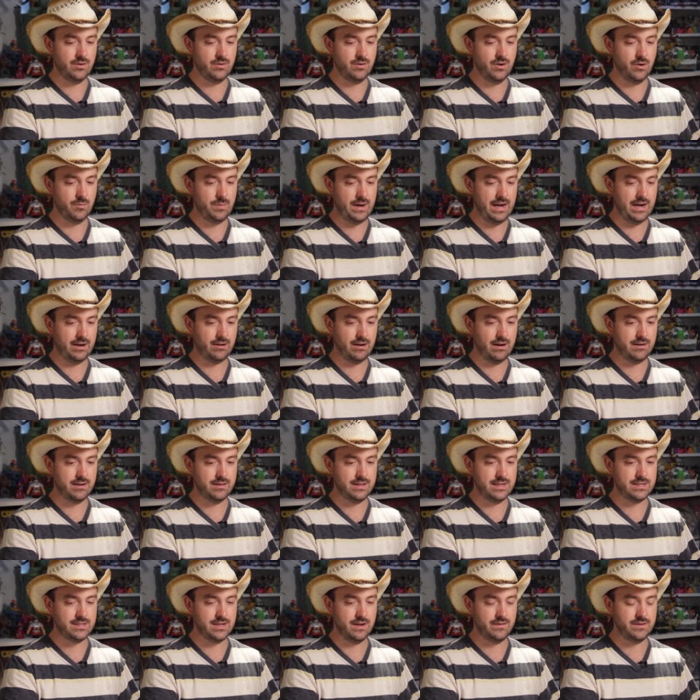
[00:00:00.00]
know, no background
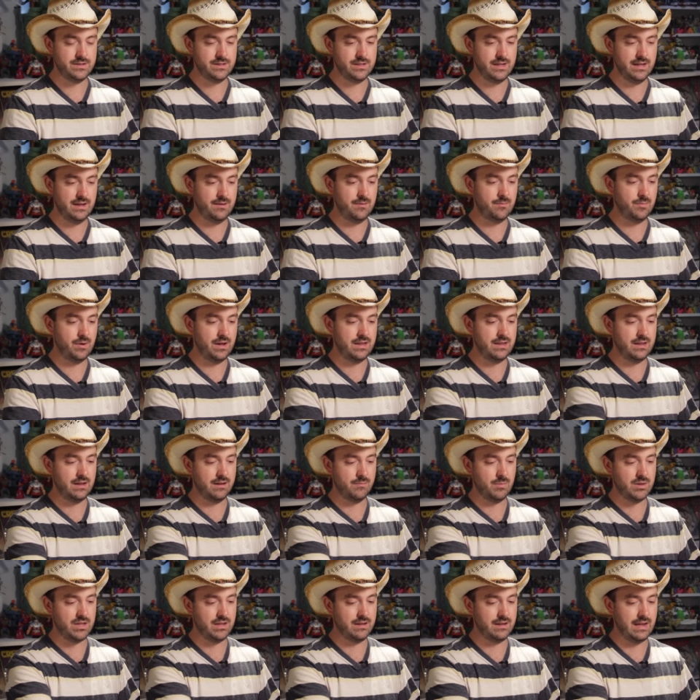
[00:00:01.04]
in this, obviously, but the,
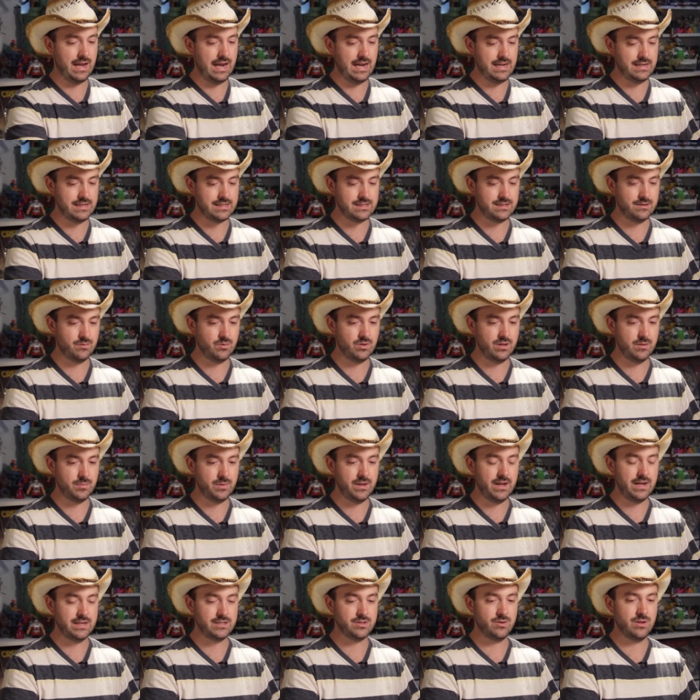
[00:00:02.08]
the light isn't really
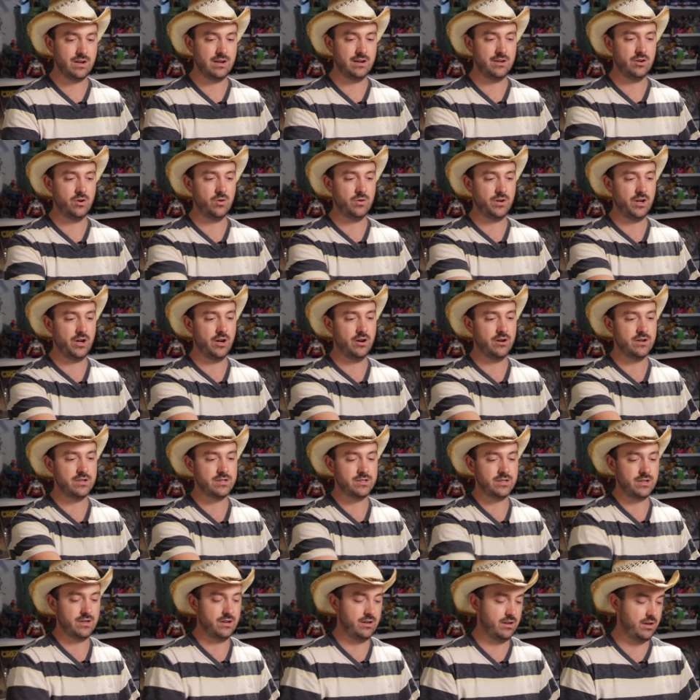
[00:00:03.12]
playing. So then you go
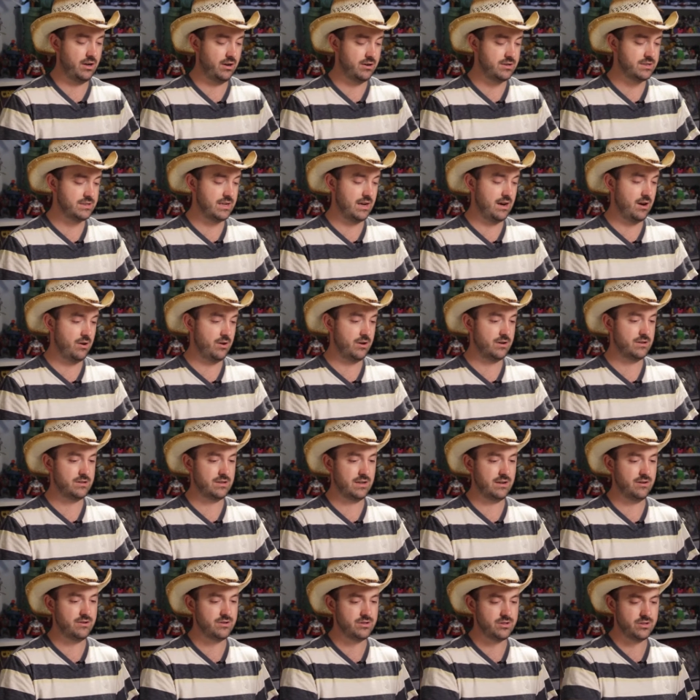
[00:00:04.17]
Kuros, Kurosawa,
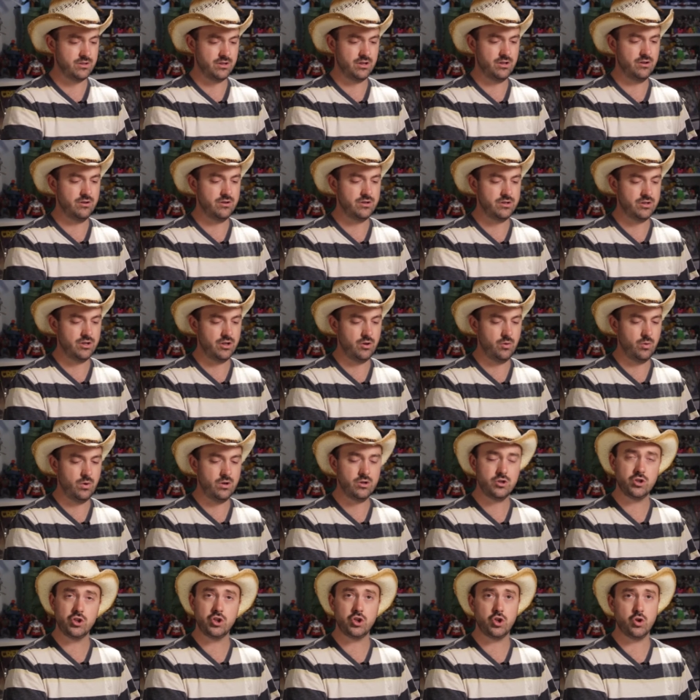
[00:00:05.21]
Kuros,
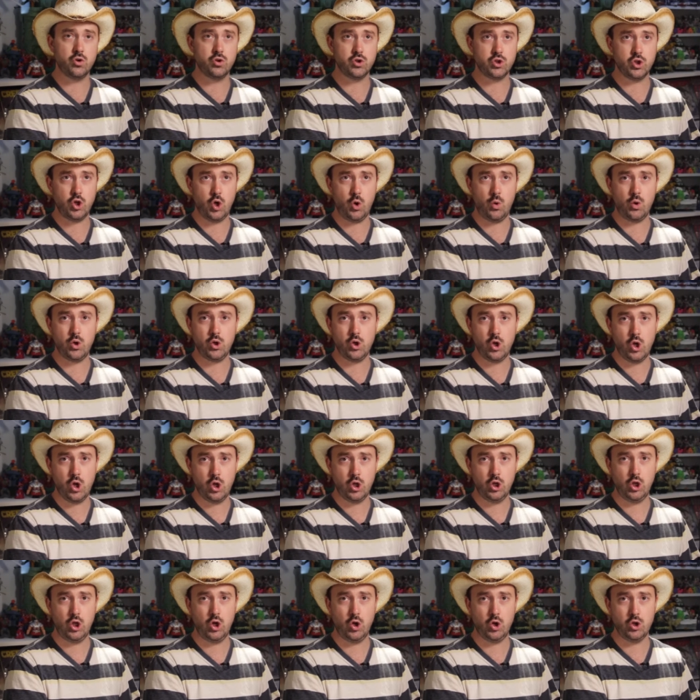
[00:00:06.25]
Kurosawa, Kurosawa,
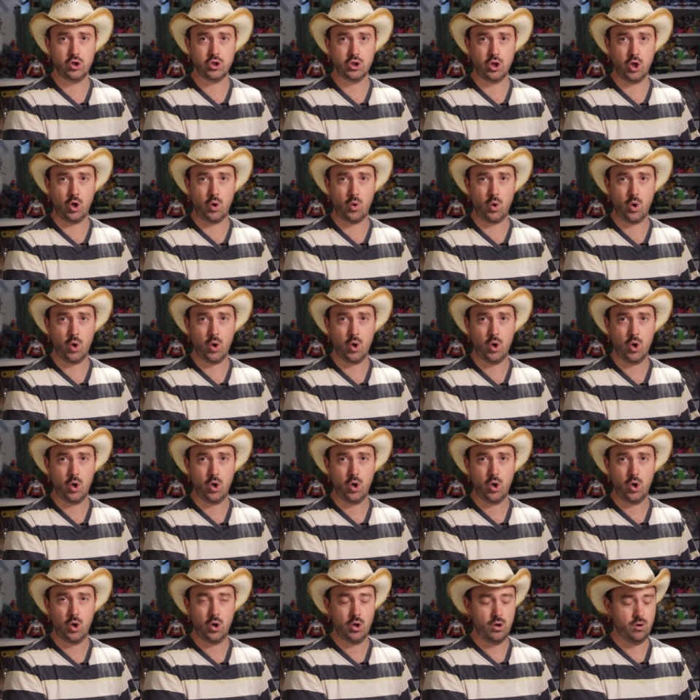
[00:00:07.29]
Kurosawa,
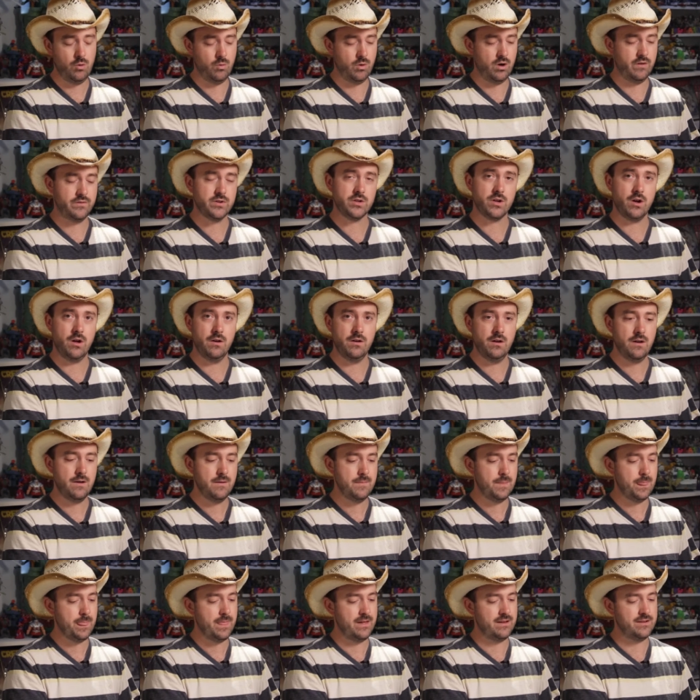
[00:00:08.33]
whatever it's called
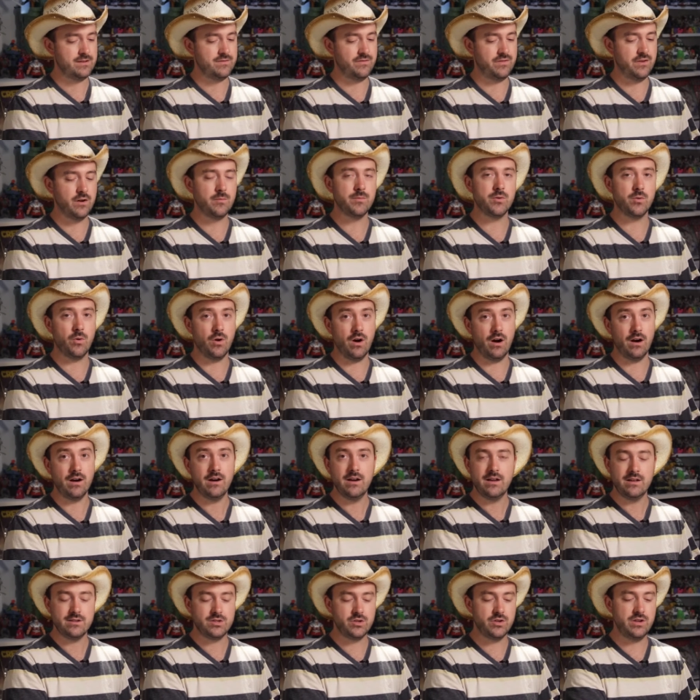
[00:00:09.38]
film
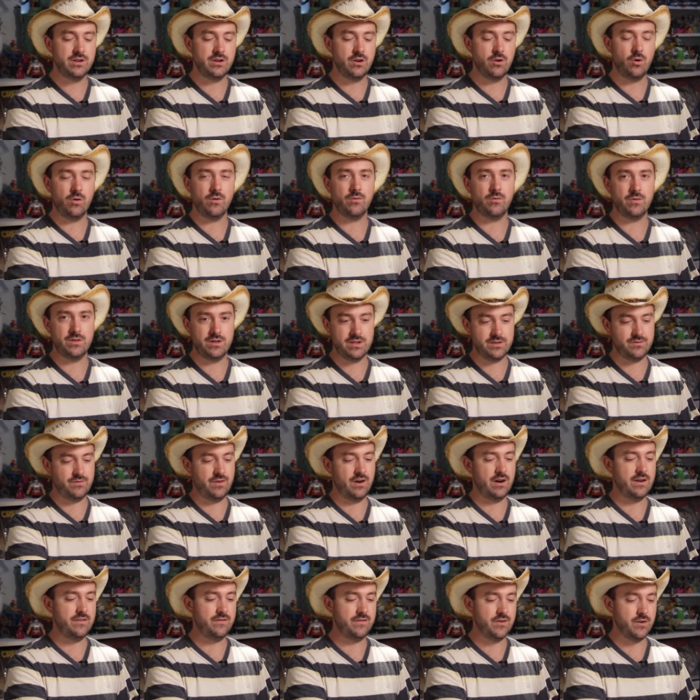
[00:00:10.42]
noir. So you go with this
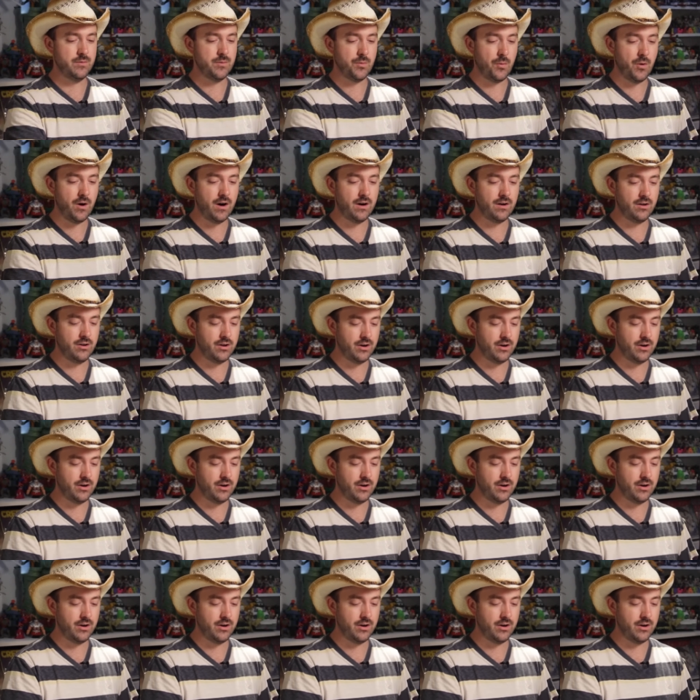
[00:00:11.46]
very film noir